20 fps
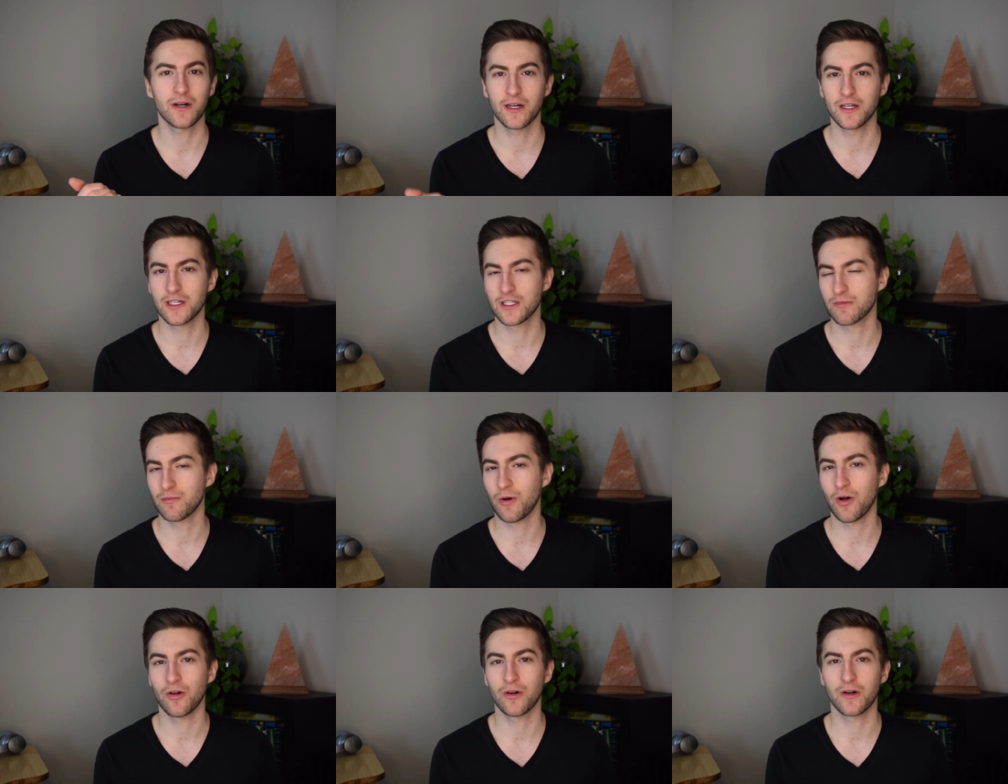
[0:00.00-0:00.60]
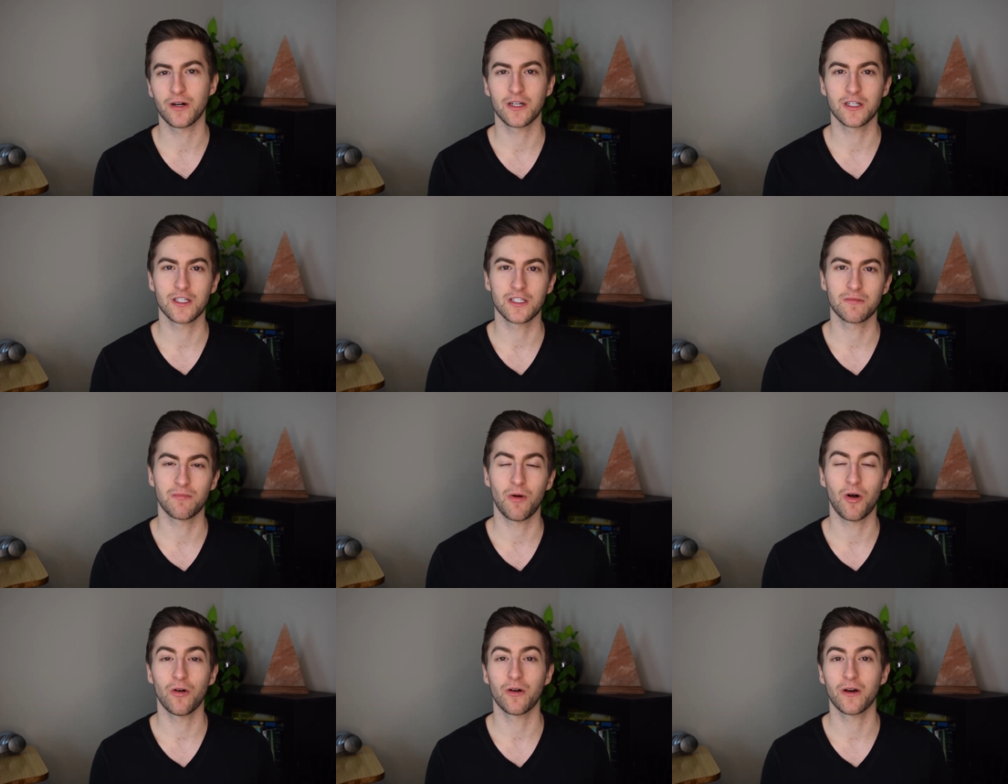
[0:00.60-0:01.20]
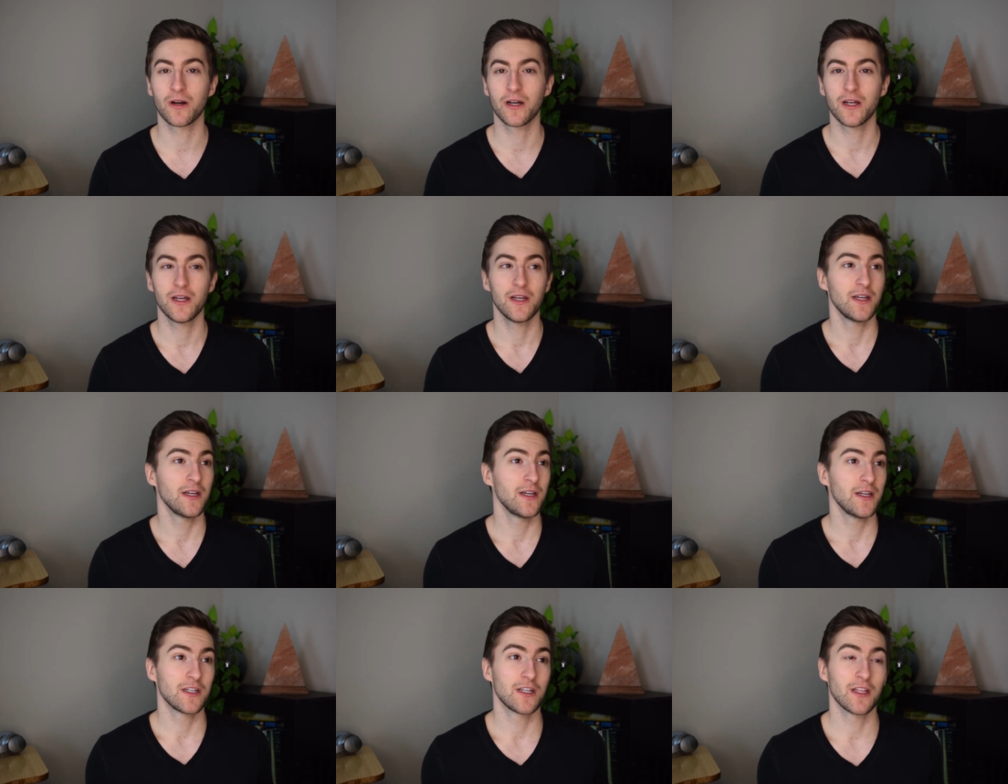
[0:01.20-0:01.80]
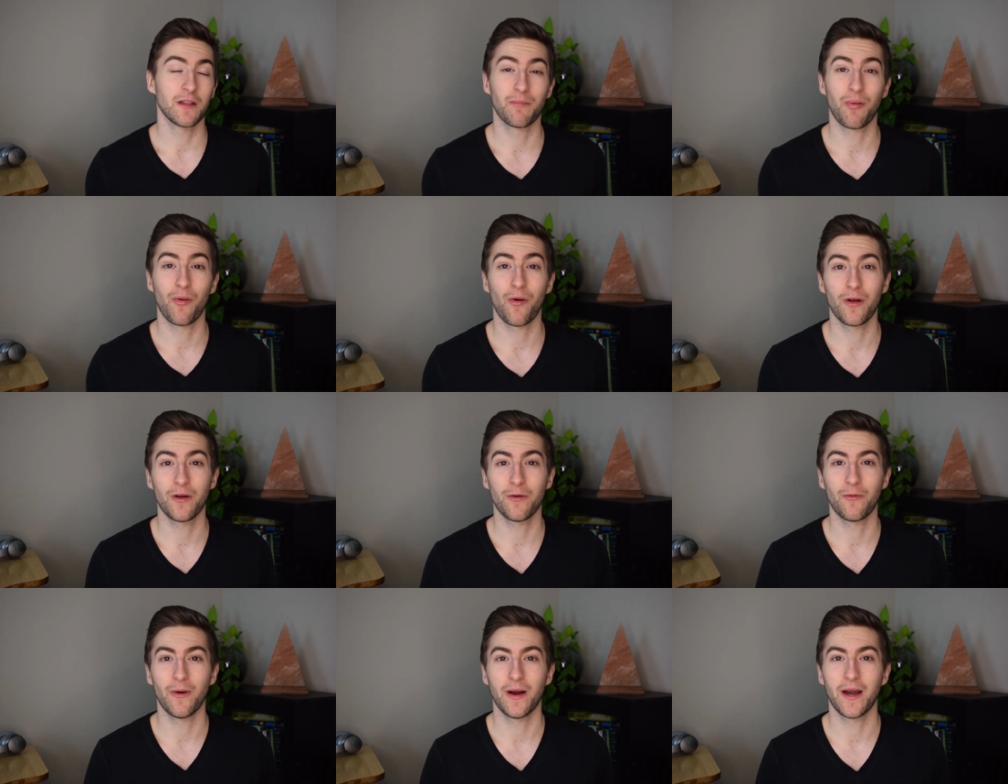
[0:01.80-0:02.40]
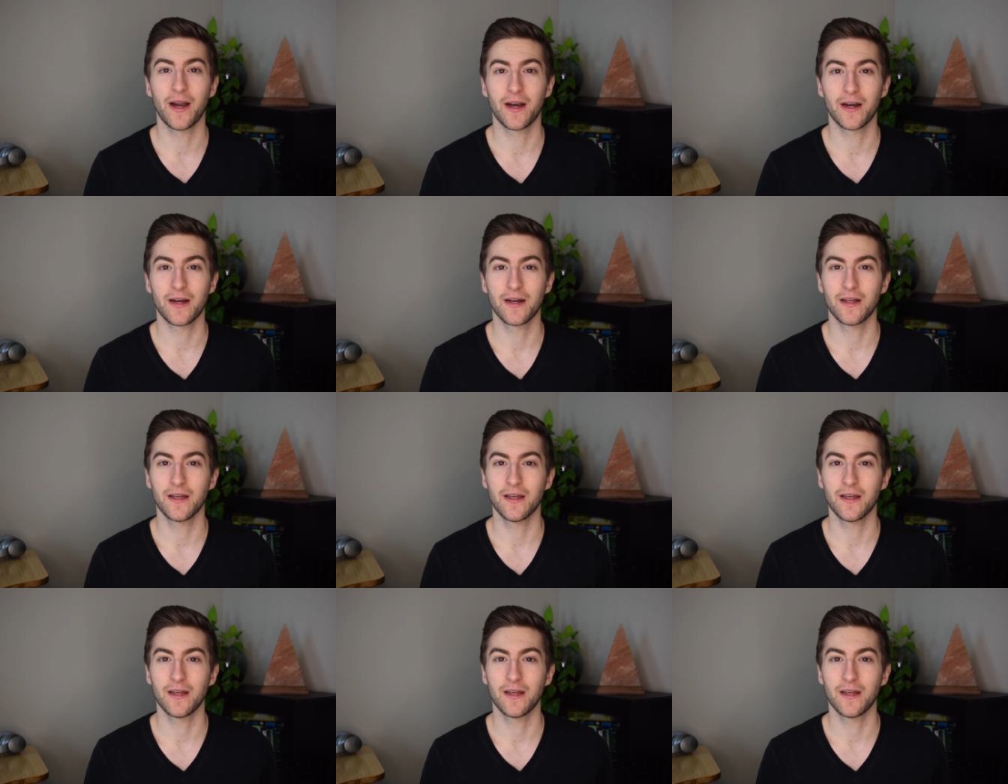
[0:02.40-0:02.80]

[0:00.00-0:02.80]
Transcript: and smaller and smaller to the point where